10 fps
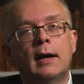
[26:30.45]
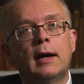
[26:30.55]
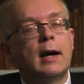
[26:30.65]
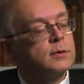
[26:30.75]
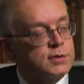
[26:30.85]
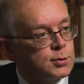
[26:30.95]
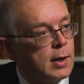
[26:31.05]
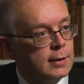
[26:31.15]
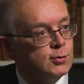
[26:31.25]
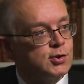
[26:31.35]
how
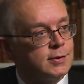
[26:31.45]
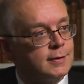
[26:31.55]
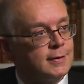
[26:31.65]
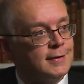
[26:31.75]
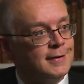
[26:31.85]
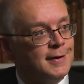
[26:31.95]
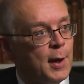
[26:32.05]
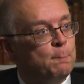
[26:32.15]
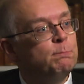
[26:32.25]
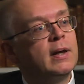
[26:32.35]
strange,
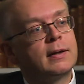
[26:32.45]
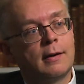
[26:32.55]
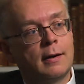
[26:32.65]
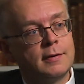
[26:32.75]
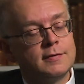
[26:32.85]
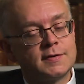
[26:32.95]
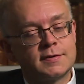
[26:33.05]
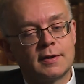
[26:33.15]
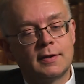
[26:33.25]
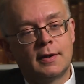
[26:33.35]

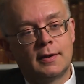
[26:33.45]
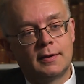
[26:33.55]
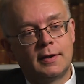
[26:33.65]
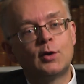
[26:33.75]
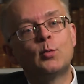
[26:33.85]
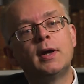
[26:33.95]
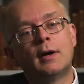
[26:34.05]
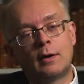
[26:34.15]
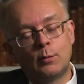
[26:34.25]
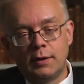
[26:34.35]
because uh, here we
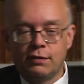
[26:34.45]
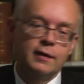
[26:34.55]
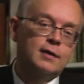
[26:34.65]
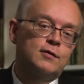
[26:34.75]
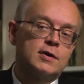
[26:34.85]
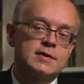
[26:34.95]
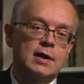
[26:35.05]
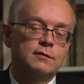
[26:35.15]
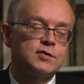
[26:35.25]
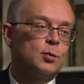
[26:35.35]
are, we think of
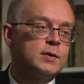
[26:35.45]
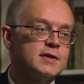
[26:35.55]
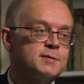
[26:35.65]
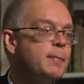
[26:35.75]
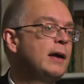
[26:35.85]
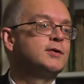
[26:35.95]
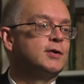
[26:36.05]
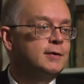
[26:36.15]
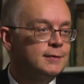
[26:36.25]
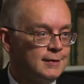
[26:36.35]
ourselves always as
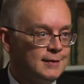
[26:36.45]
better